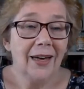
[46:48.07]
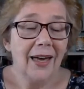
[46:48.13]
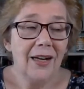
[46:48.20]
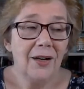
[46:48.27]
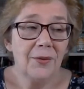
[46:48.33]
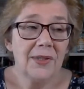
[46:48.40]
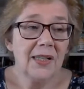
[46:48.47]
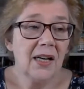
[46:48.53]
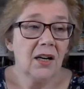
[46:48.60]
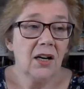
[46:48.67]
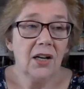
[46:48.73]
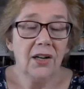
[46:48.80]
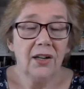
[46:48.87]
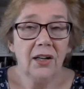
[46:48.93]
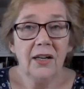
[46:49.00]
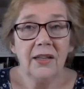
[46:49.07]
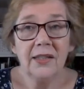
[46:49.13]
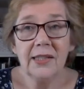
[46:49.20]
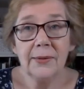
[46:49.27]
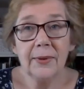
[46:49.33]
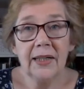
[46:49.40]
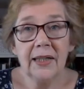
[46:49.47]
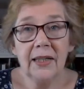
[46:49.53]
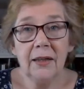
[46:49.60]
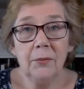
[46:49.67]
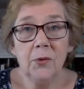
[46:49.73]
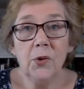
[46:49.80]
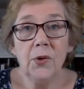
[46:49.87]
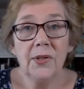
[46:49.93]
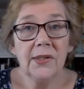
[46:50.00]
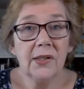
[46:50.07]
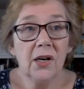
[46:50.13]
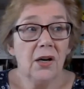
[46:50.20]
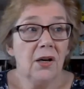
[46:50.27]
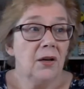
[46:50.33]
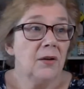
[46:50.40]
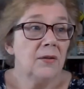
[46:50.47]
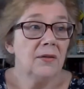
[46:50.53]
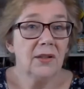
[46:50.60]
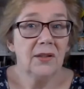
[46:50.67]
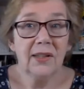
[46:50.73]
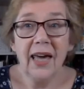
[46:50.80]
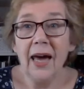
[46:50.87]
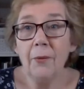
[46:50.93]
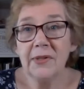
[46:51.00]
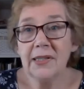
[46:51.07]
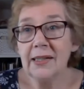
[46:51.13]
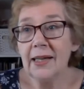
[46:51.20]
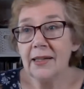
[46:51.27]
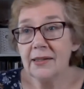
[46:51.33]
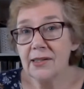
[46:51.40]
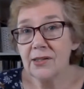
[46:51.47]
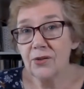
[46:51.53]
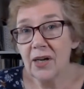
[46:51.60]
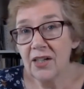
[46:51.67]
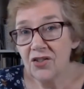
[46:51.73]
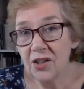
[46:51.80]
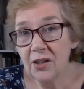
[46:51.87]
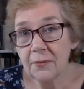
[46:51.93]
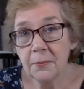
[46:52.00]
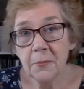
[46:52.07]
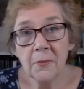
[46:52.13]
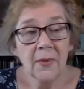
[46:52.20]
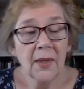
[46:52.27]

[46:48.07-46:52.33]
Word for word: And it was like, I don't like this one anymore. So the cat was allowed to scratch it.